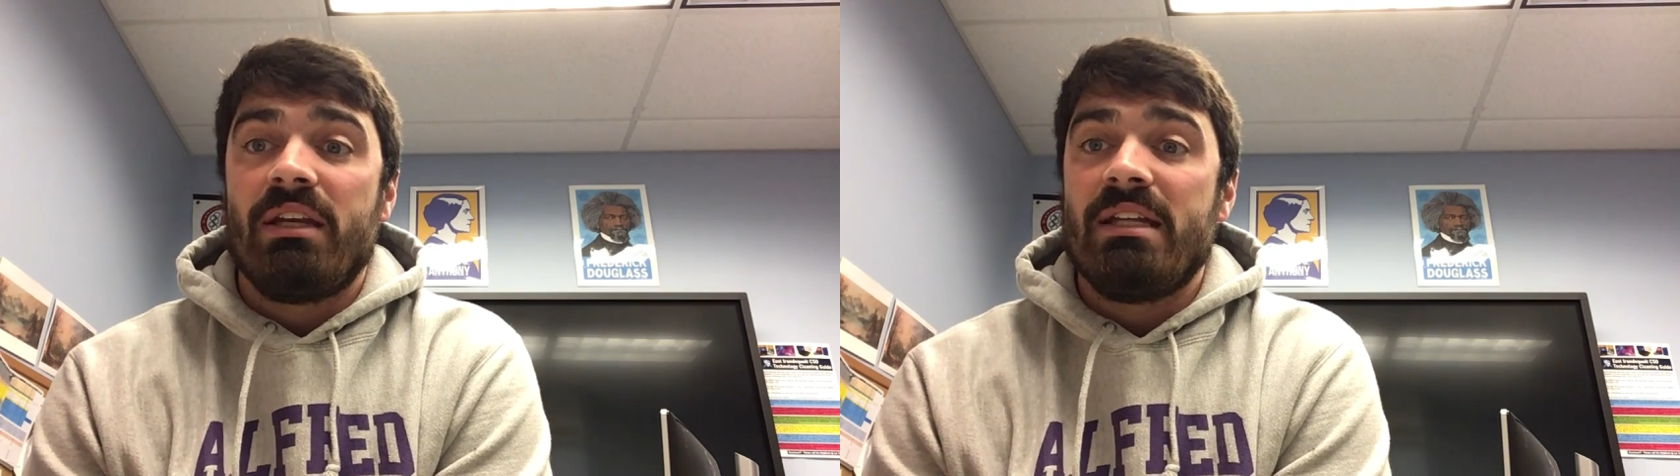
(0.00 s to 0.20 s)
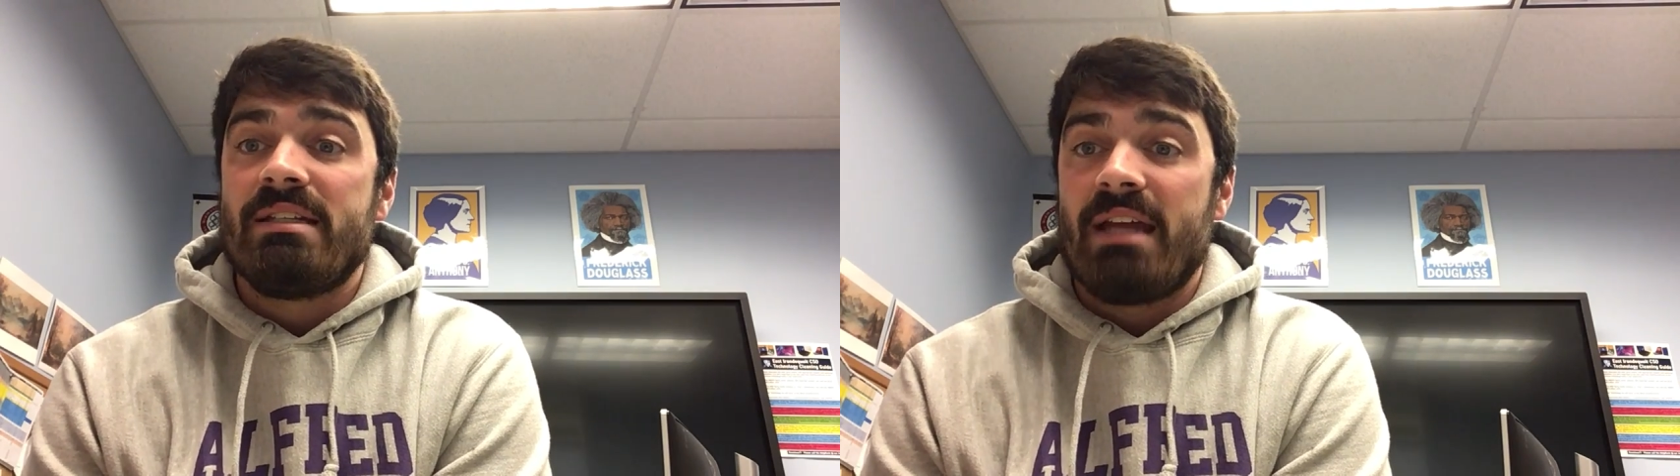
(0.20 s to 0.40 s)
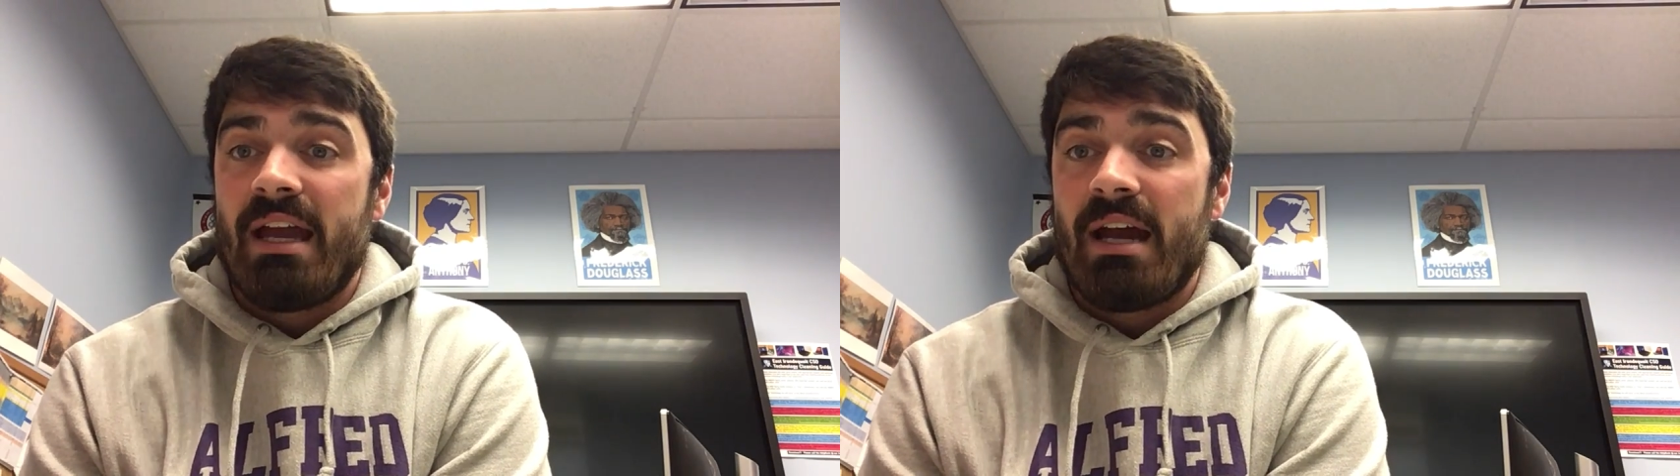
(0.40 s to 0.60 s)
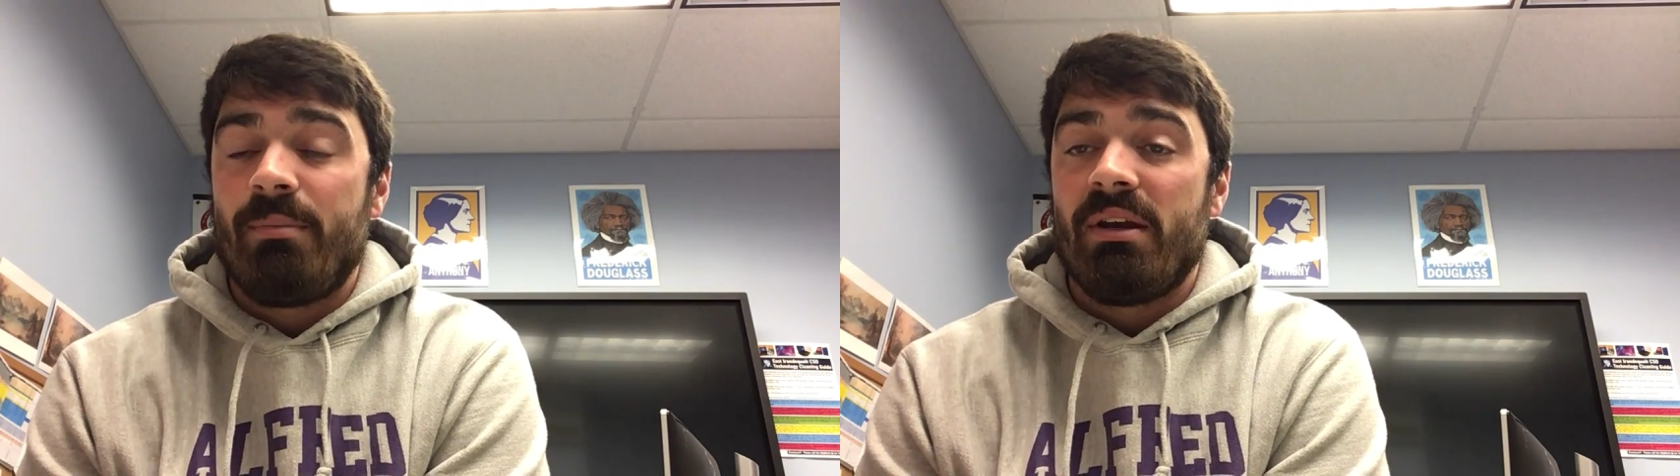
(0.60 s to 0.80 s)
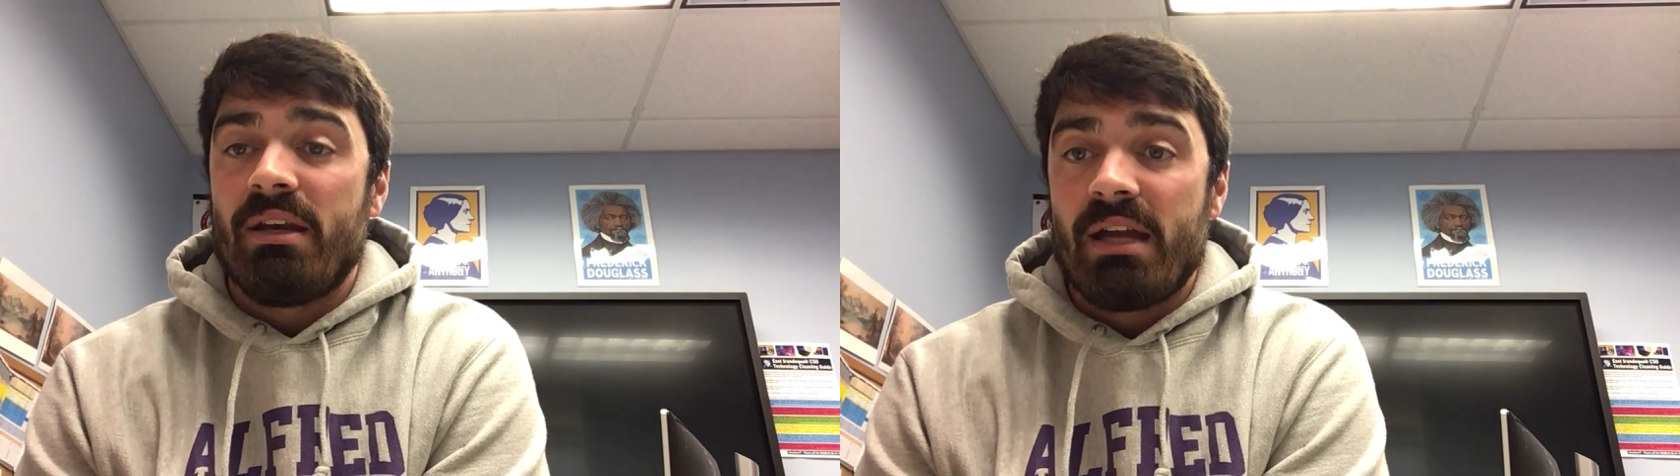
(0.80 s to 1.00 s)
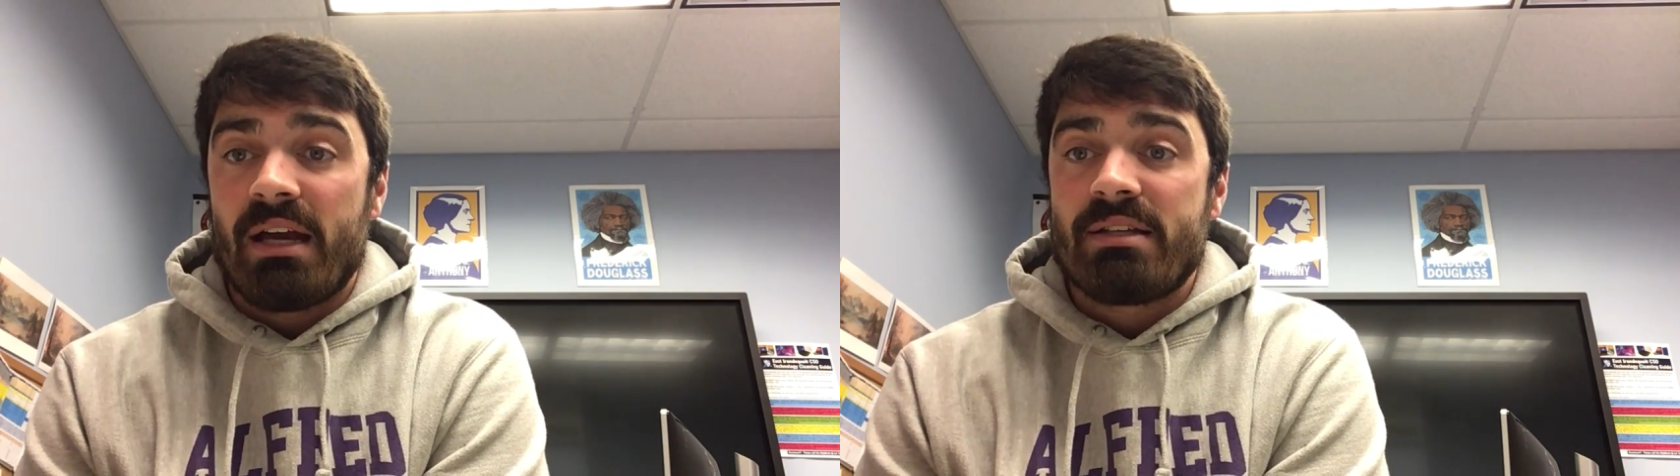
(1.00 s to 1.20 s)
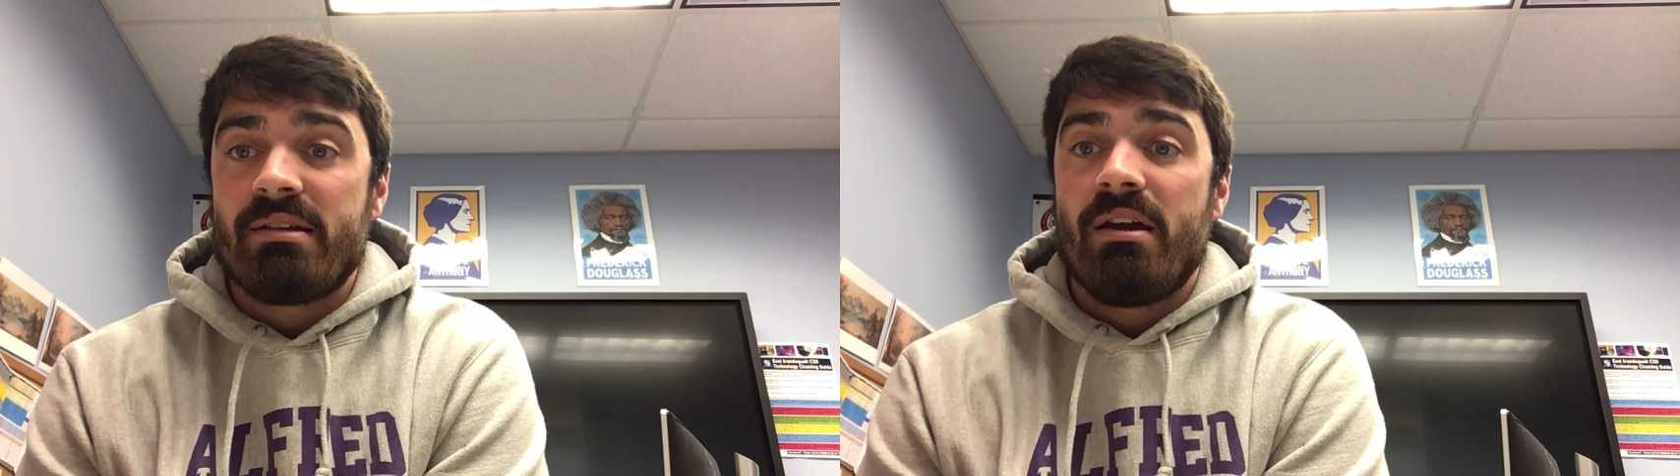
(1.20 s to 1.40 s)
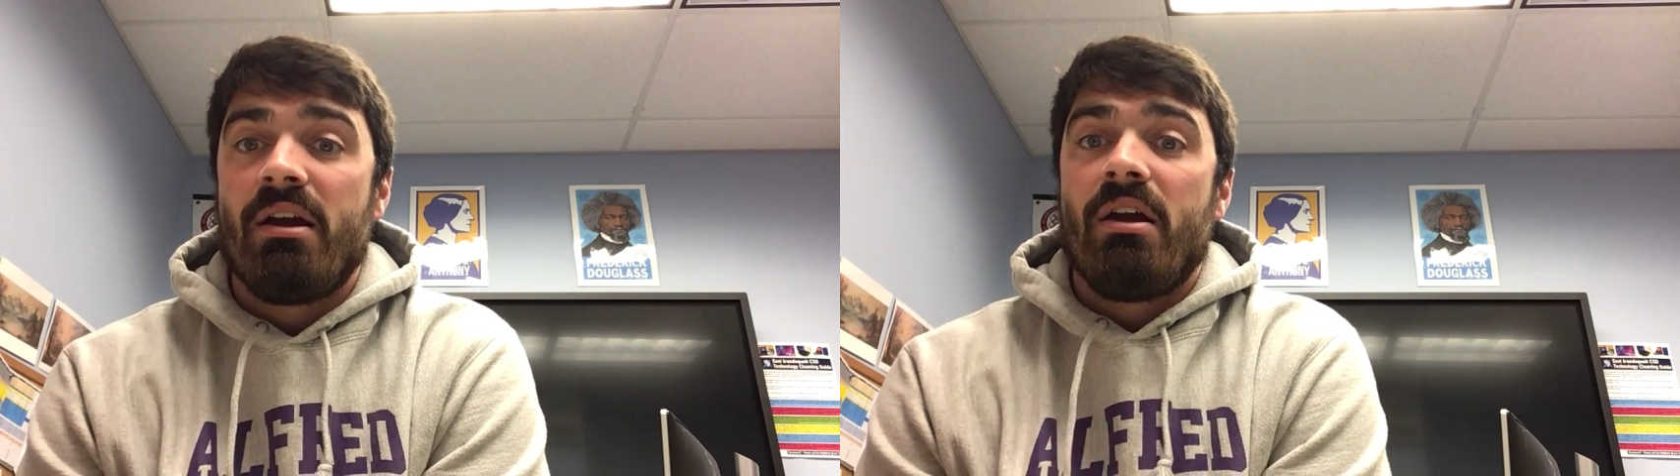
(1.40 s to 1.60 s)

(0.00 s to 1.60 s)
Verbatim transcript: needs to happen next.